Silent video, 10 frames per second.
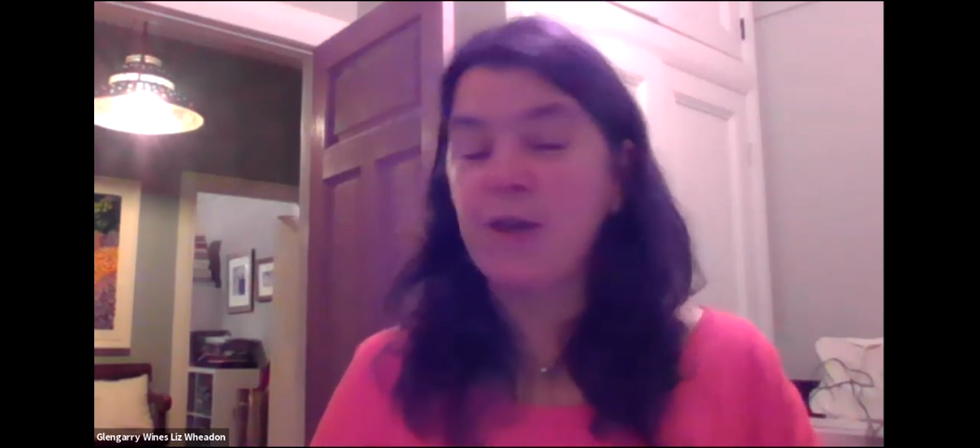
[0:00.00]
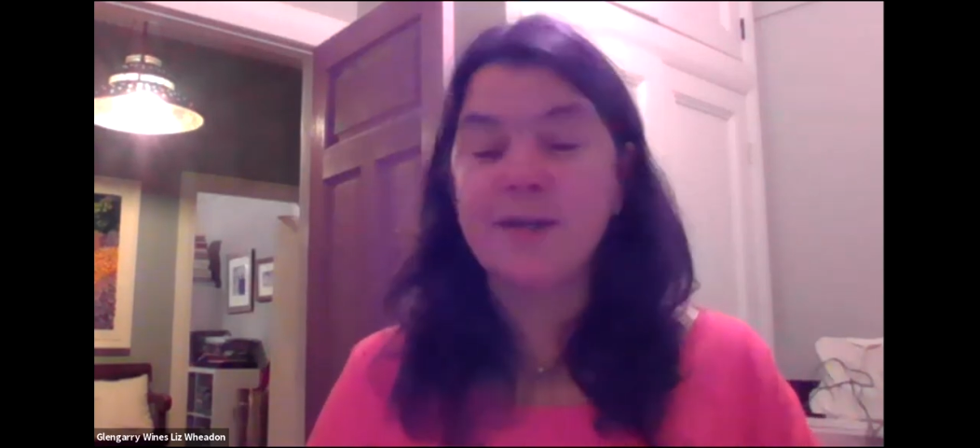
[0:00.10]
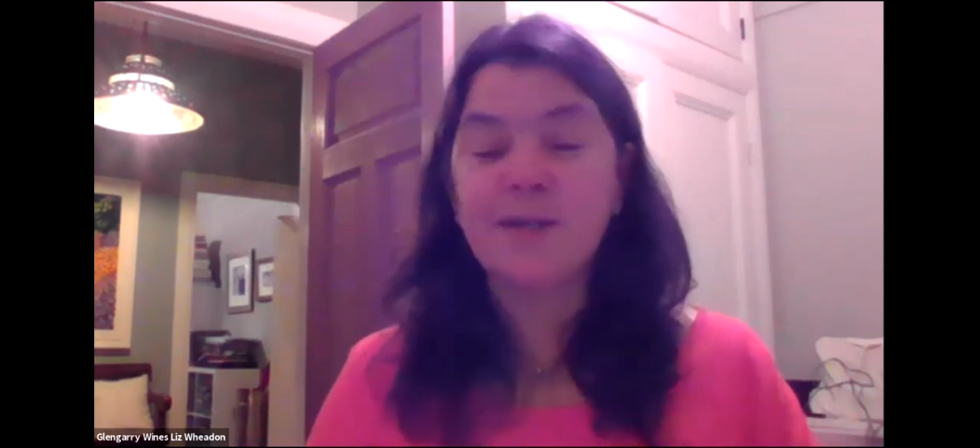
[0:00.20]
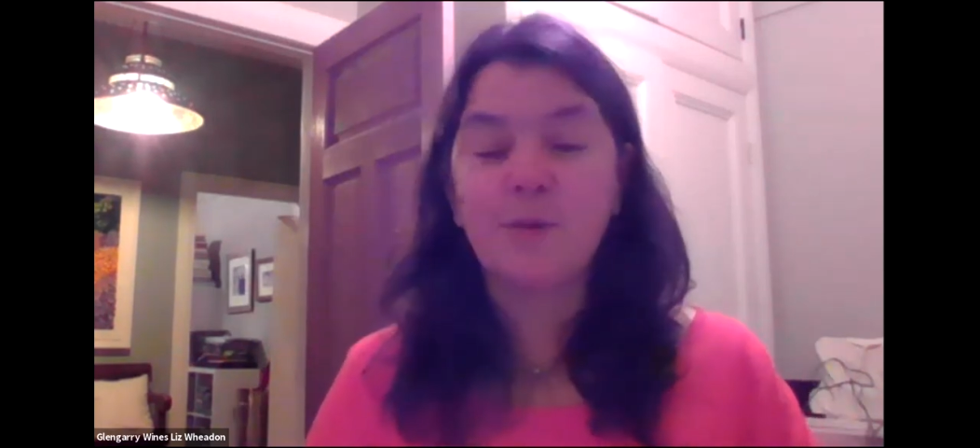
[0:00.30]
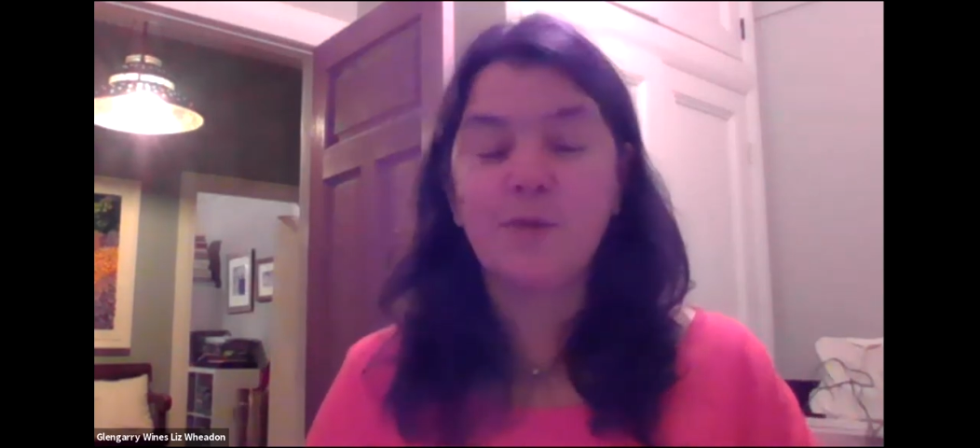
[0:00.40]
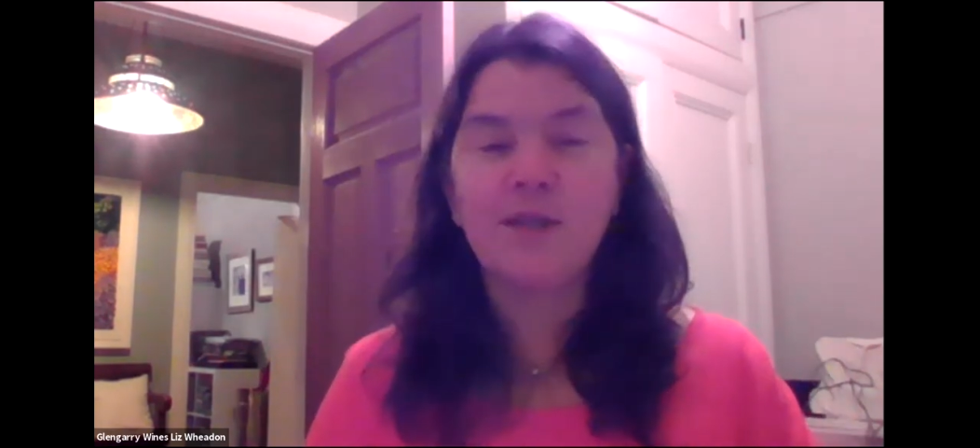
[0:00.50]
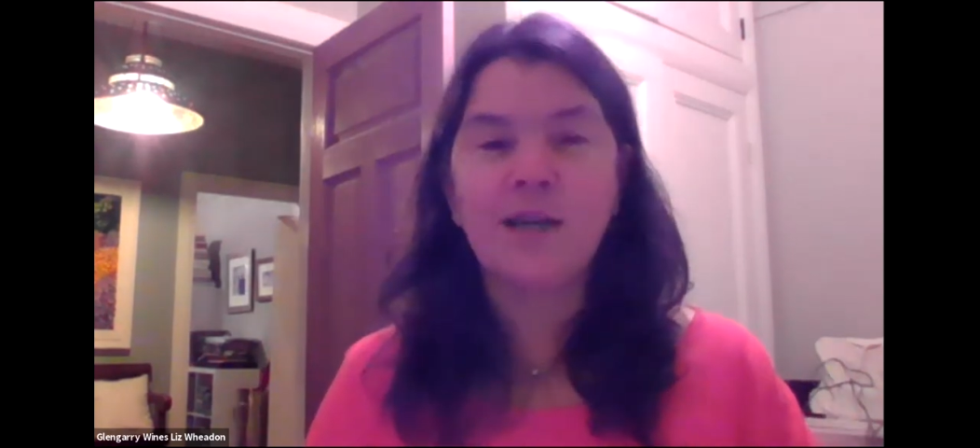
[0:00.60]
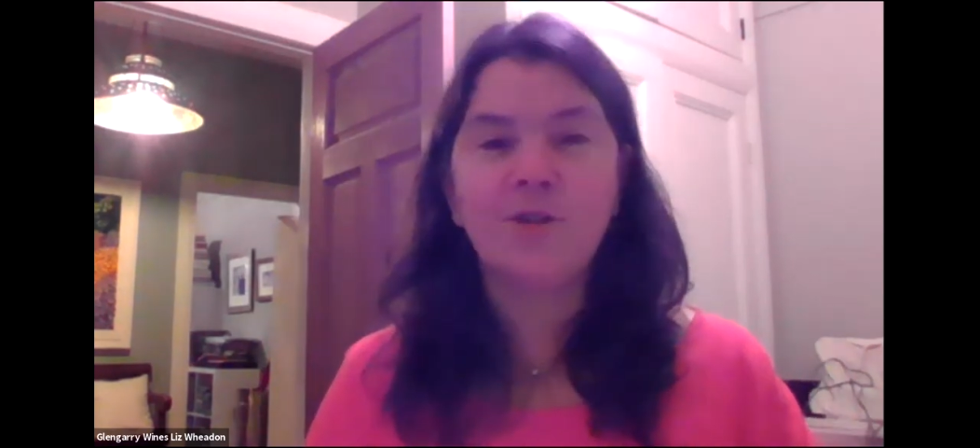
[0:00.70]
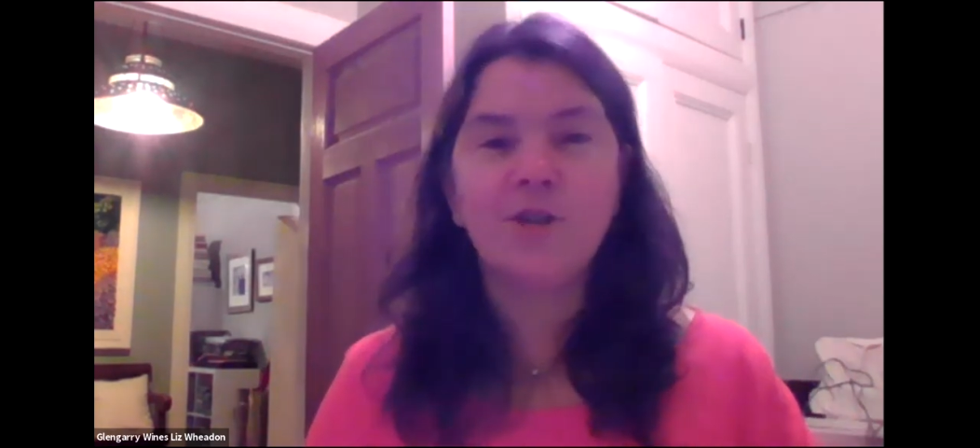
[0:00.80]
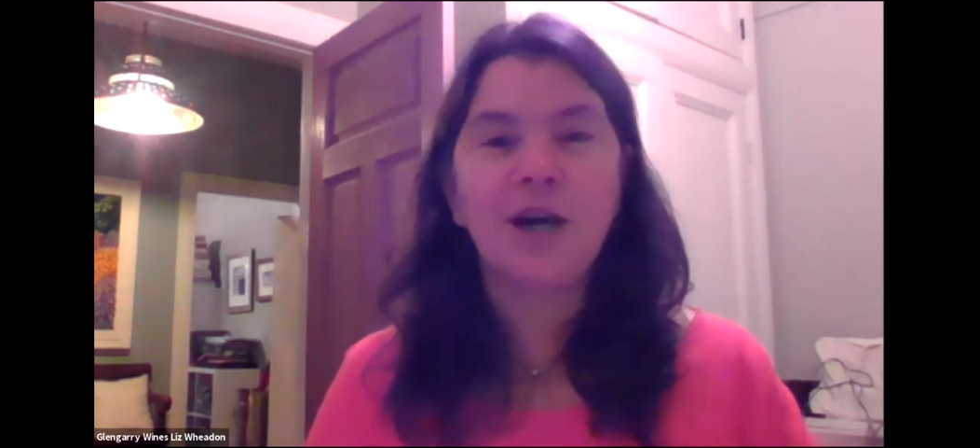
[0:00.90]
things that we've
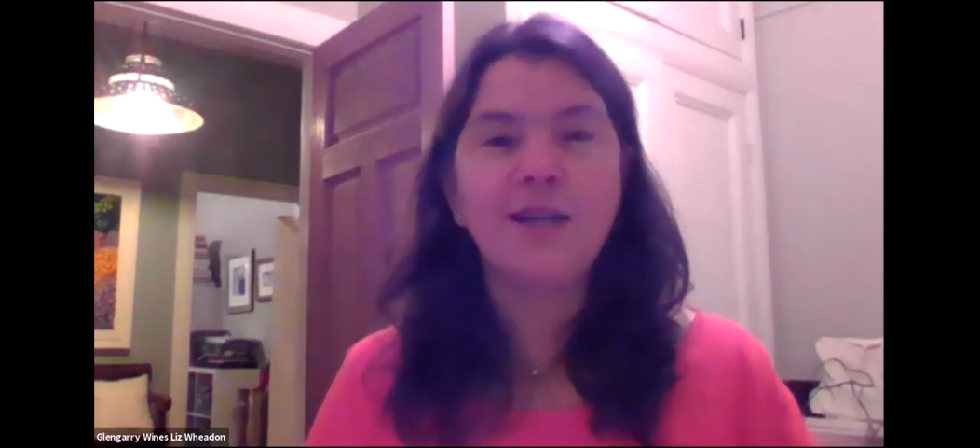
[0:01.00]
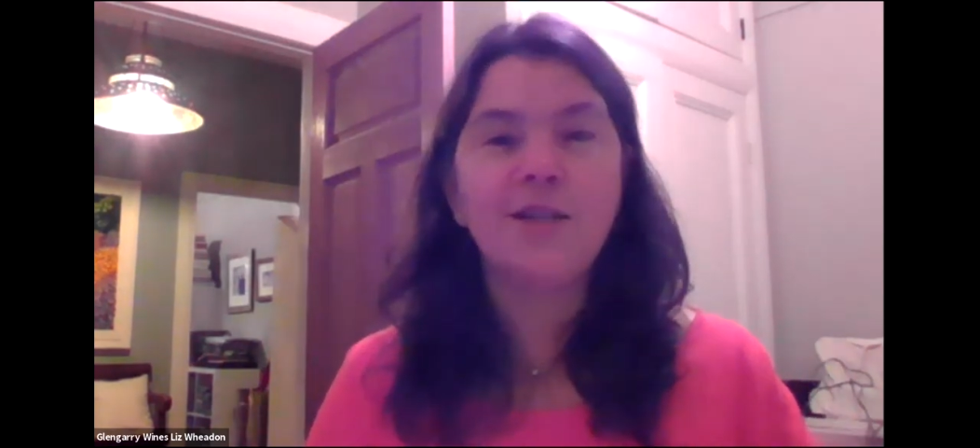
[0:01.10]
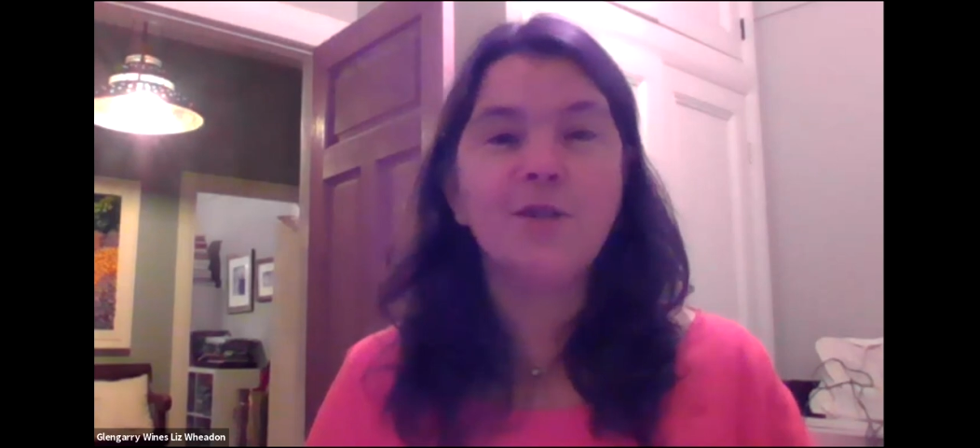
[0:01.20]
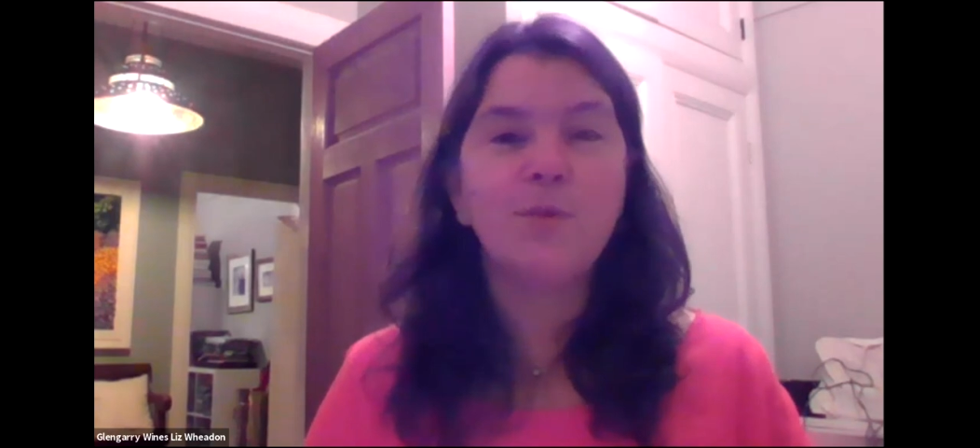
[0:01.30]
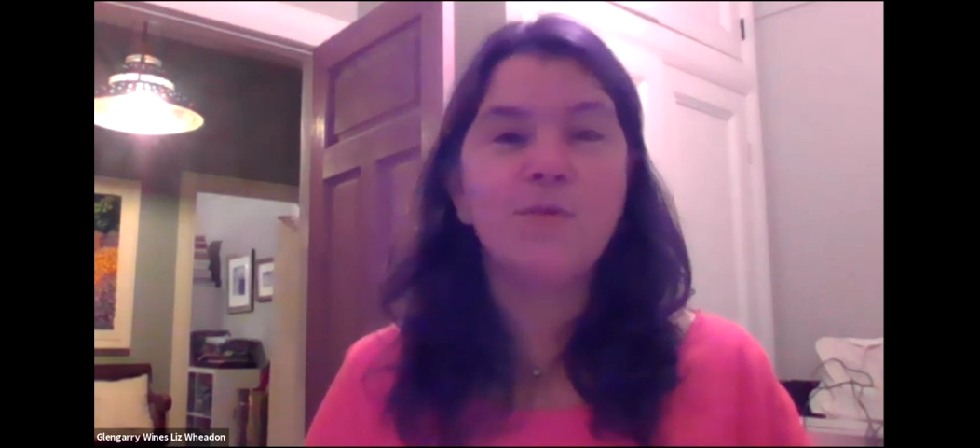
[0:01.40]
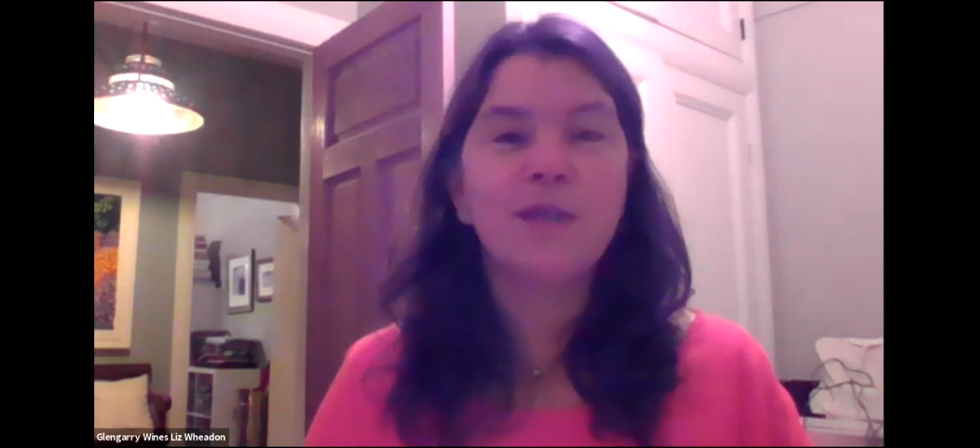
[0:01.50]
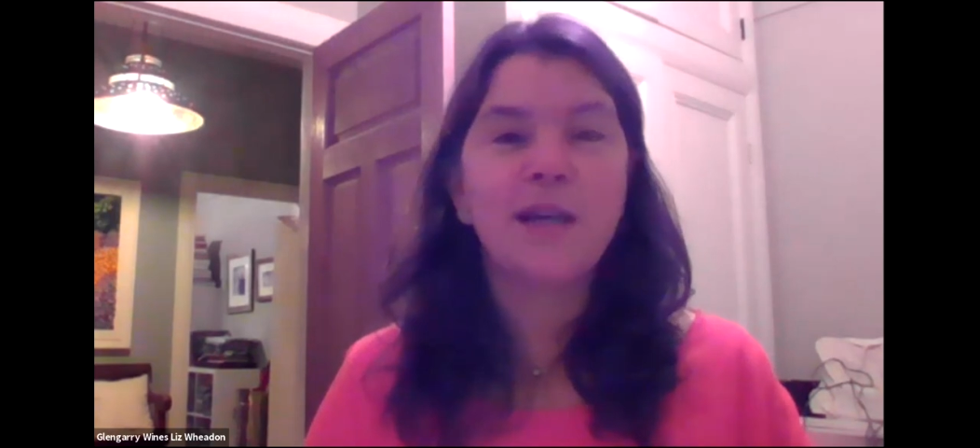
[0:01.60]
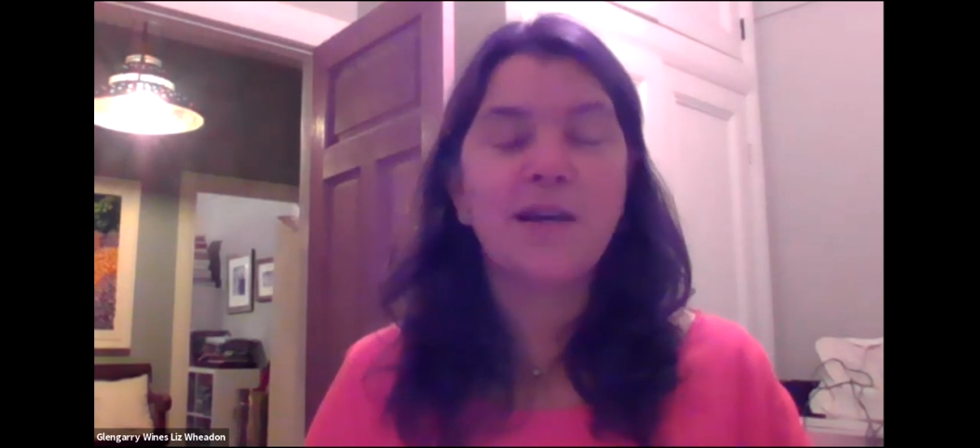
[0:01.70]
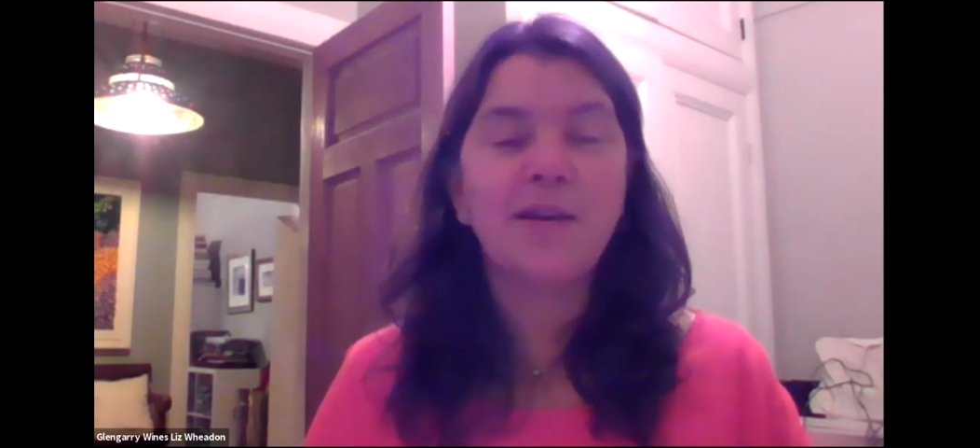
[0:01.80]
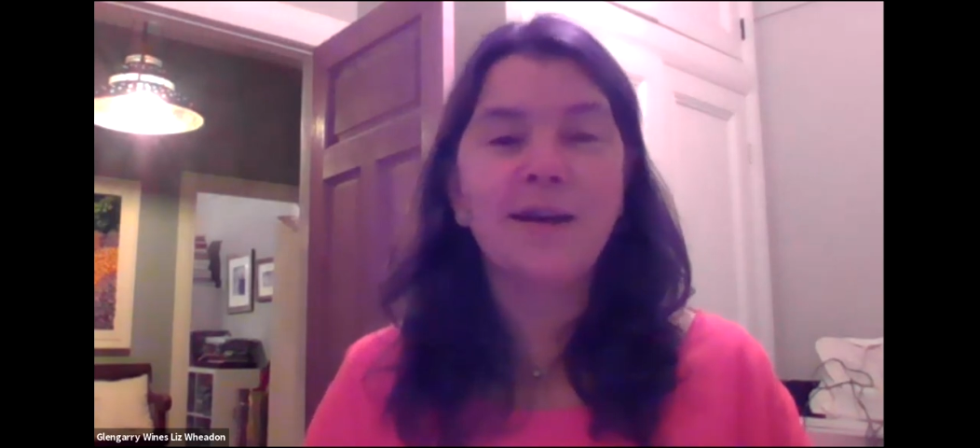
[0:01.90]
seen tonight, is we've
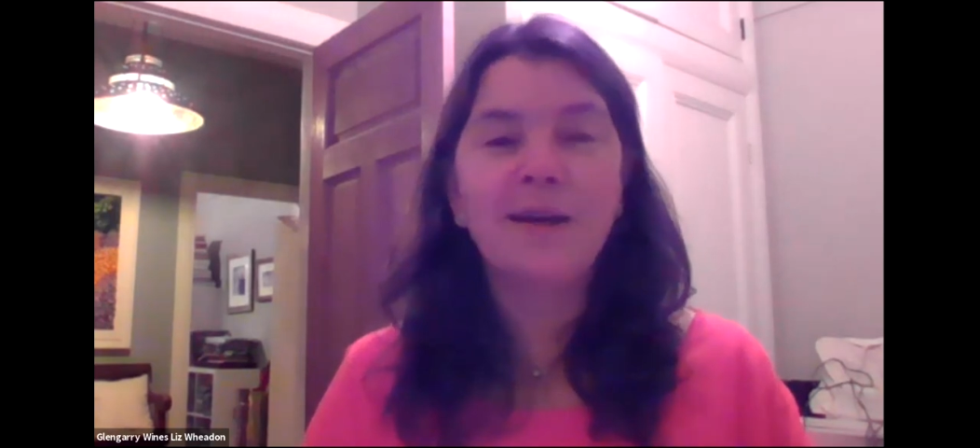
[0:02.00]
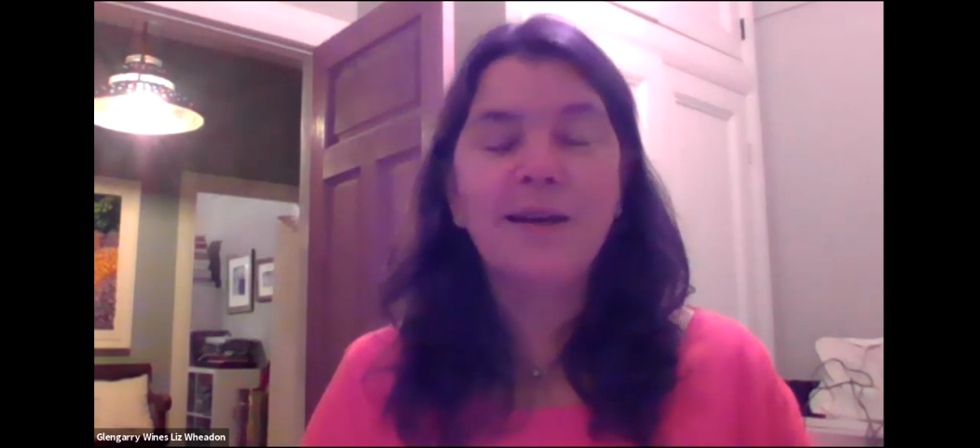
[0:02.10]
seen,